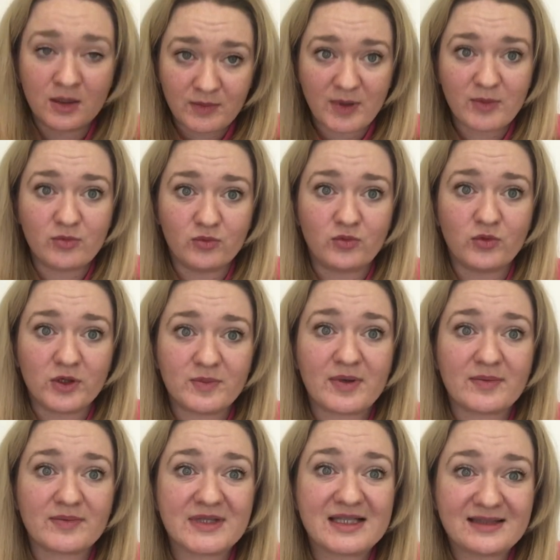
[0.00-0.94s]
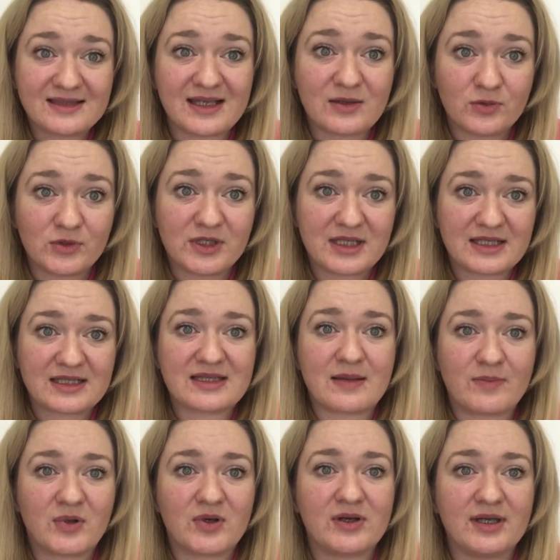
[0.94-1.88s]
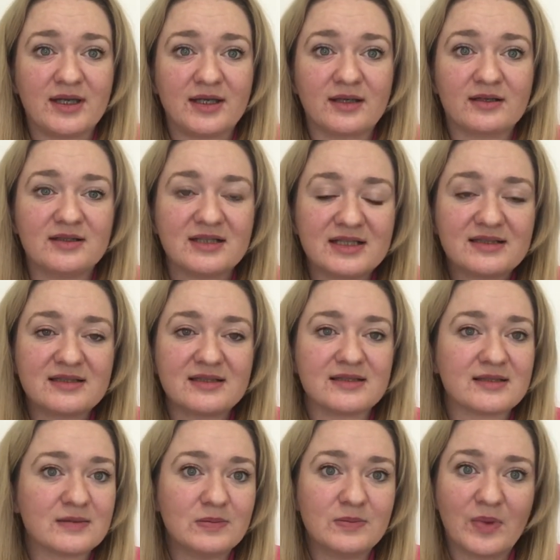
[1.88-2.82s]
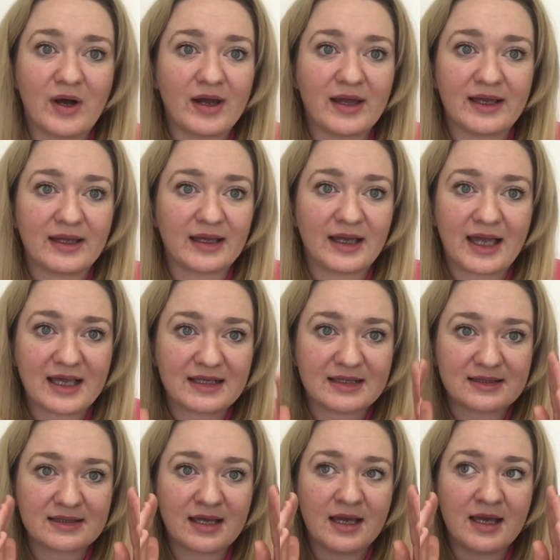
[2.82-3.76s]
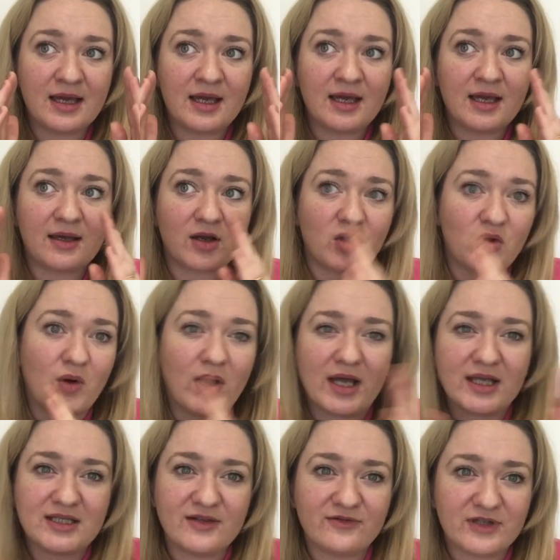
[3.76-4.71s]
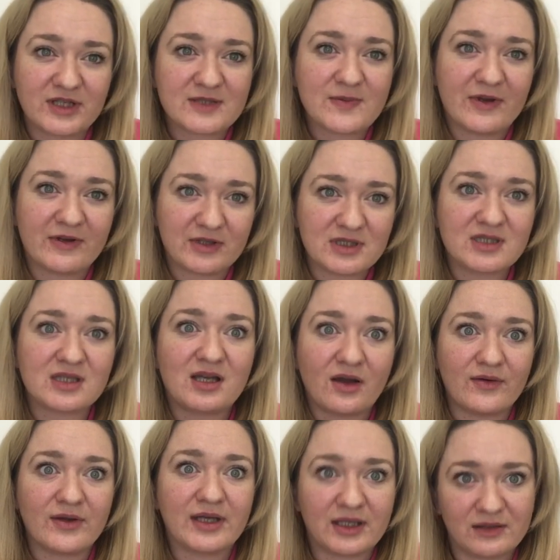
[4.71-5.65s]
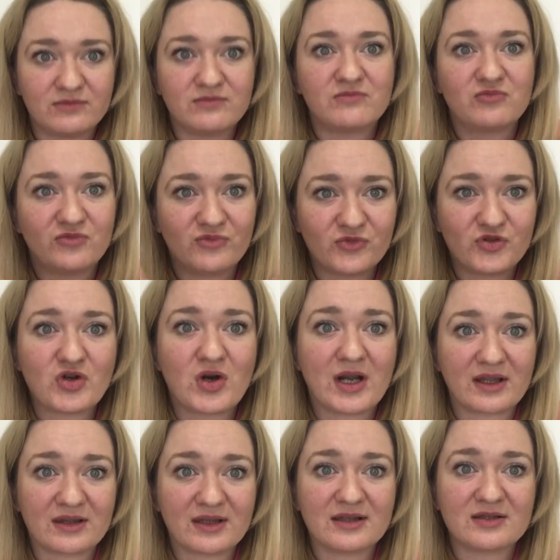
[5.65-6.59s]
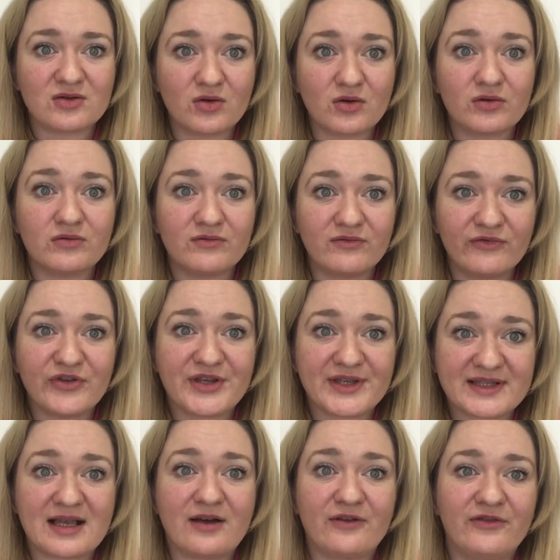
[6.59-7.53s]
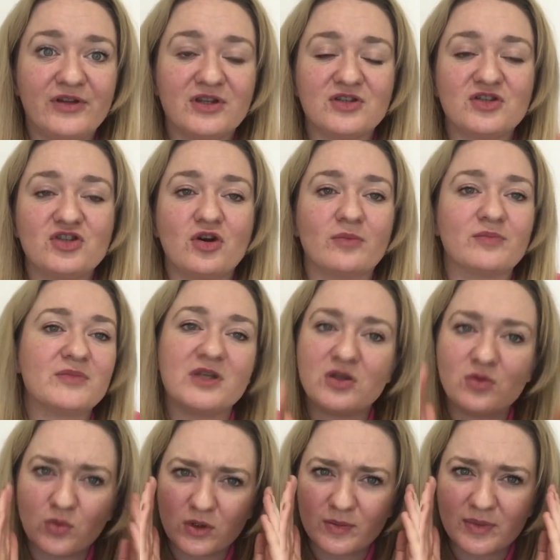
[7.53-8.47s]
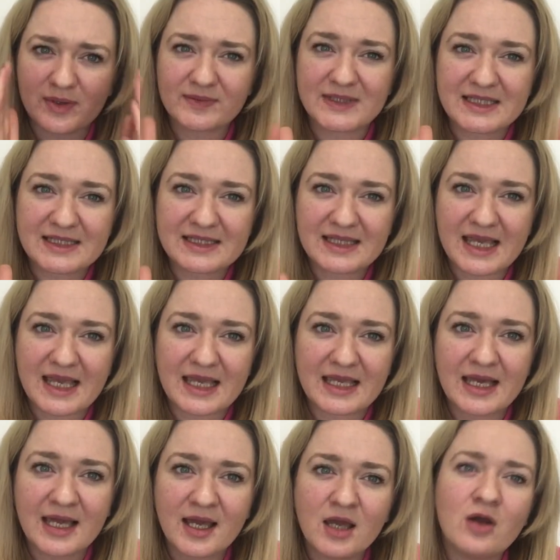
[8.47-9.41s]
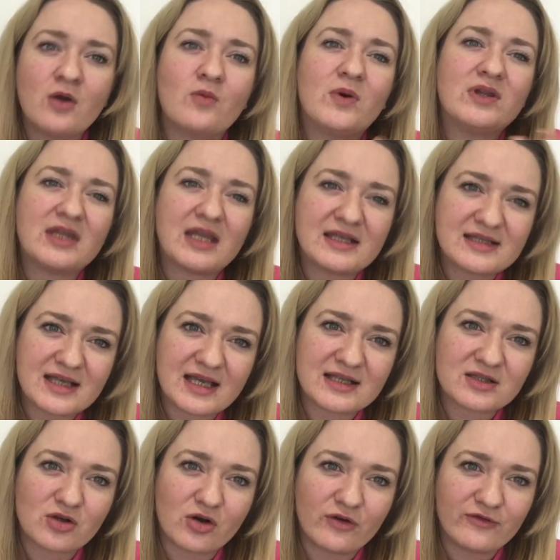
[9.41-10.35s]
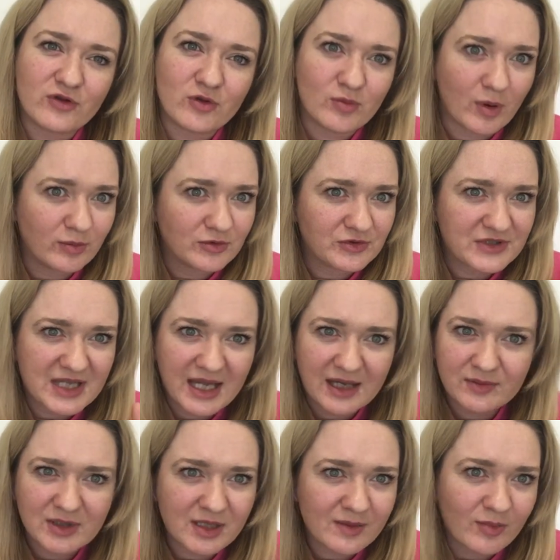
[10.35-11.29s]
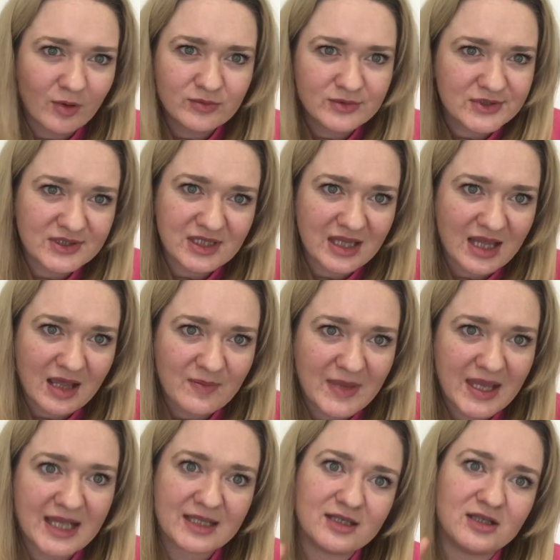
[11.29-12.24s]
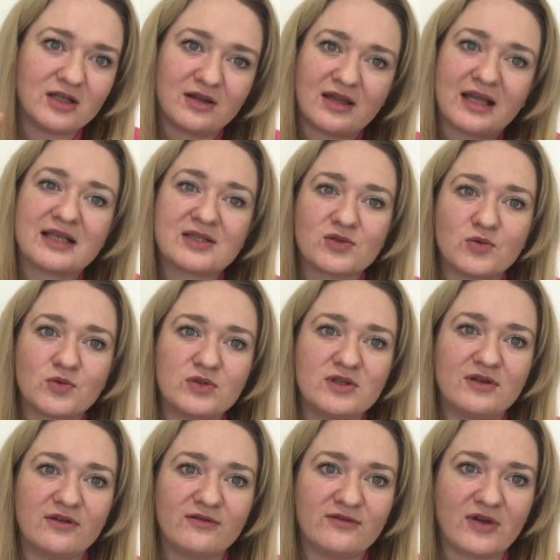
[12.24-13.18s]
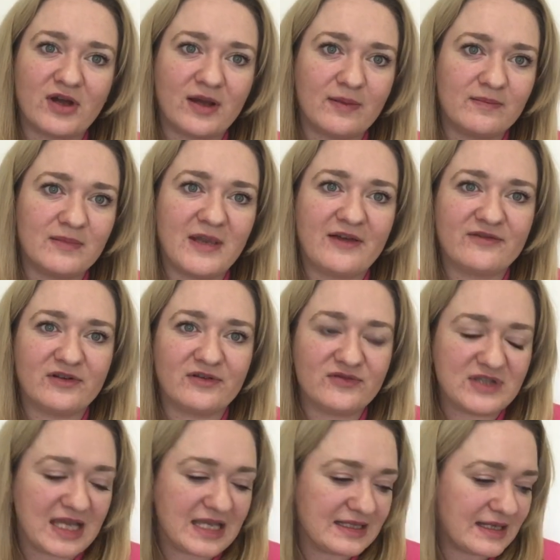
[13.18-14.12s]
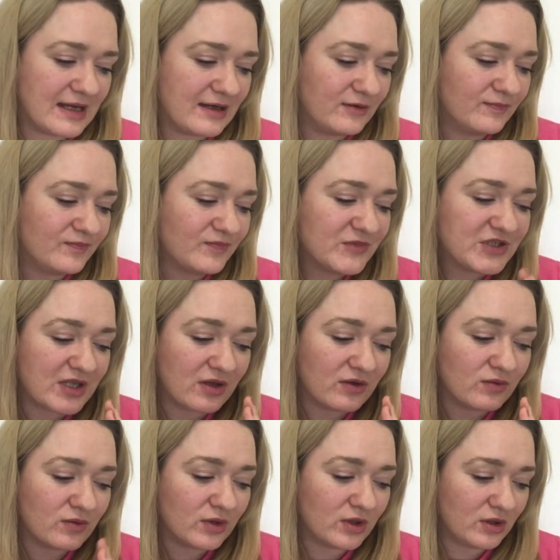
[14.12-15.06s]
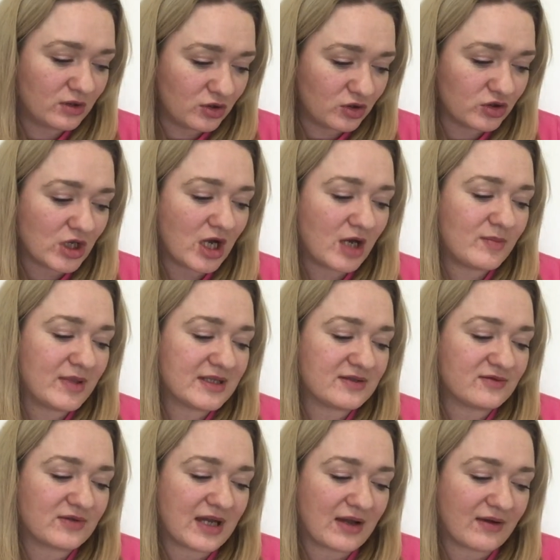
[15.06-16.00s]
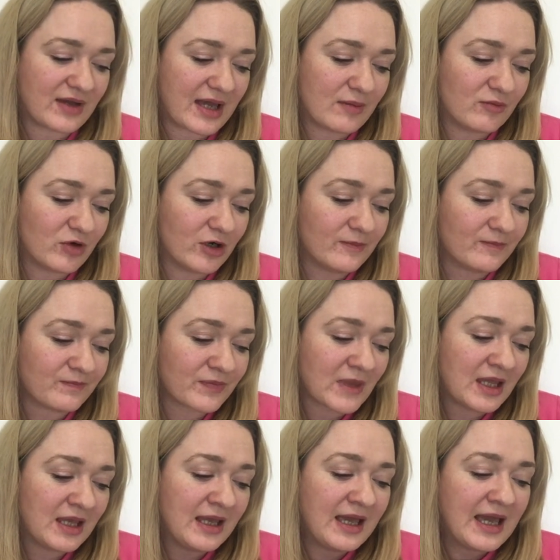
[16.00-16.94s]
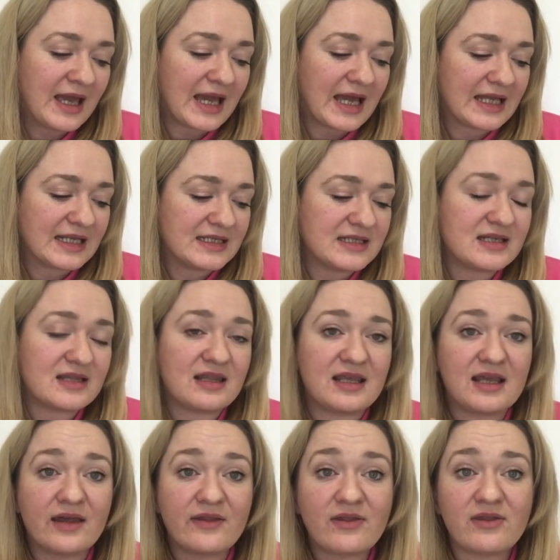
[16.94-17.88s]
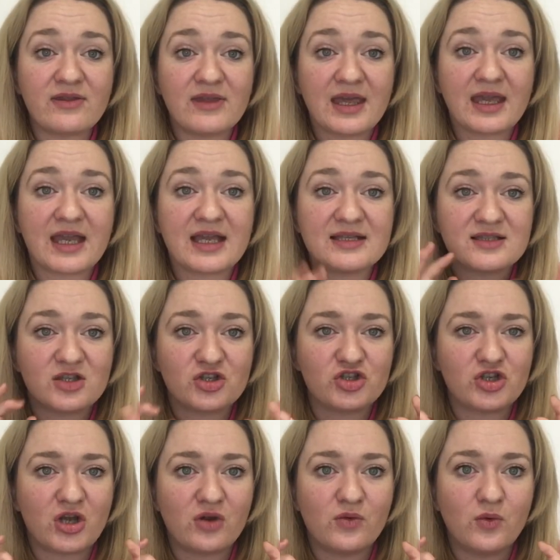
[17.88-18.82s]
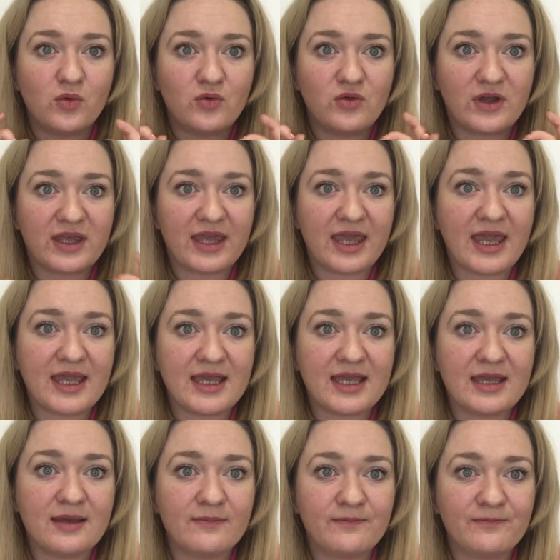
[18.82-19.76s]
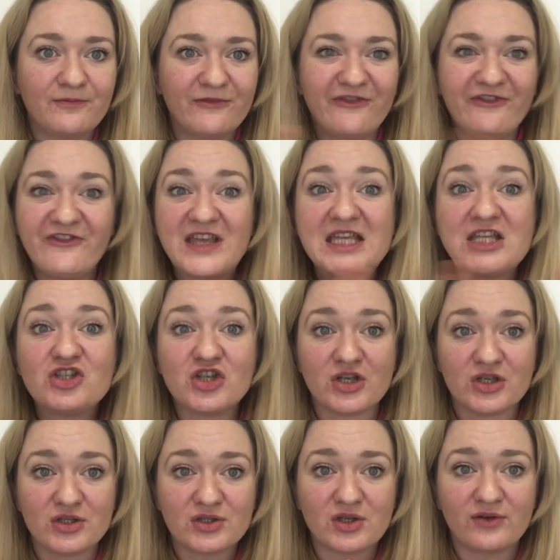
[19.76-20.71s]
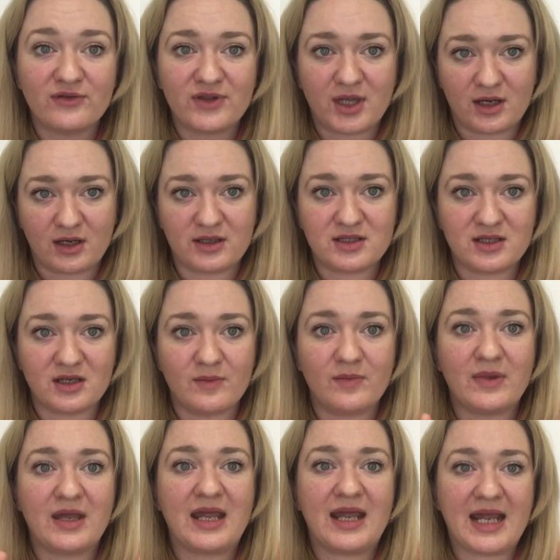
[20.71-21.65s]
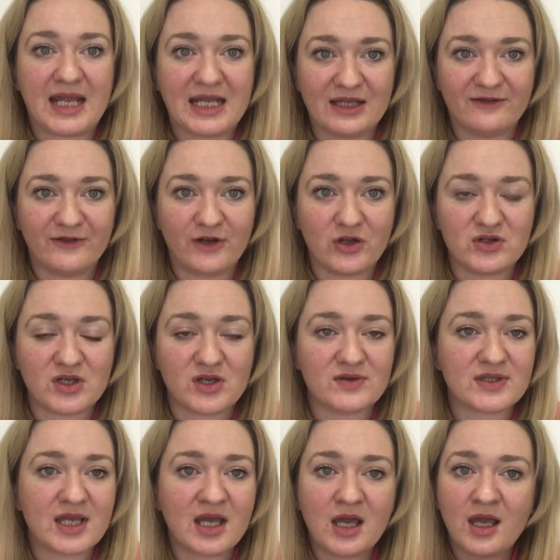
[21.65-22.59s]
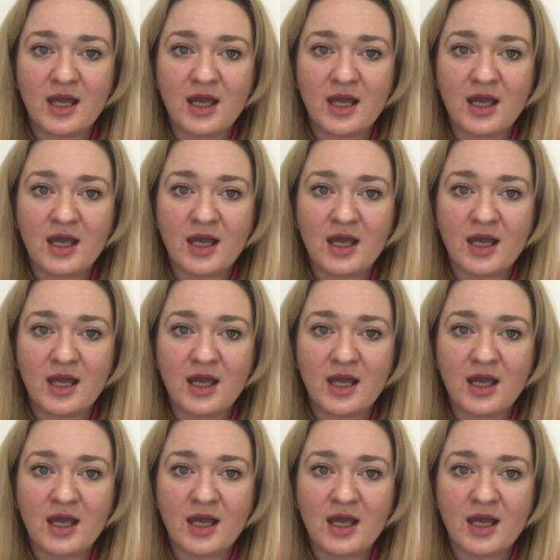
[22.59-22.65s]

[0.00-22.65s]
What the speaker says: People want to be able to see what it is they're buying. Distance buying is quite a different experience to going and trying things on for yourself in the shop, but you want to be able to see when they say it's got a few bubbles, how many bubbles do they mean, you know, that sort of level of detail. So good high pixel count camera. And the other thing is to show all the key features of the item in the photos.